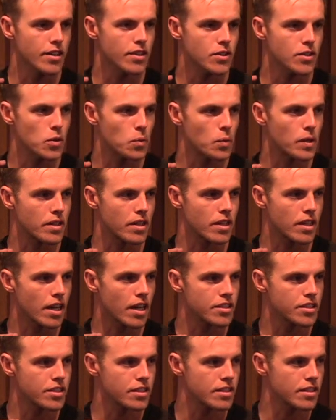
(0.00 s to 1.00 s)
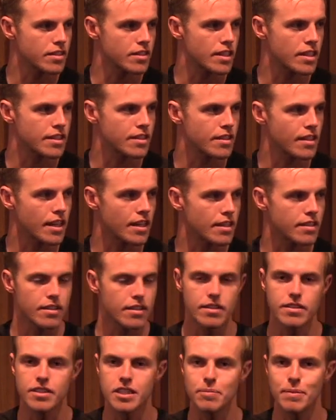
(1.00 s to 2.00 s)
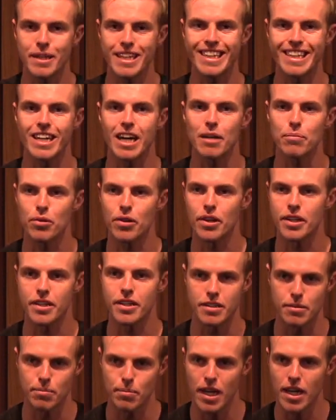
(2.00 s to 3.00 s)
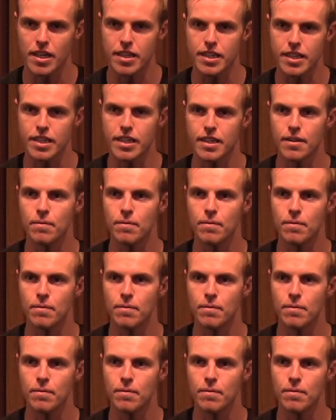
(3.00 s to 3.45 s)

to where the consciousness that's then seemingly operating the body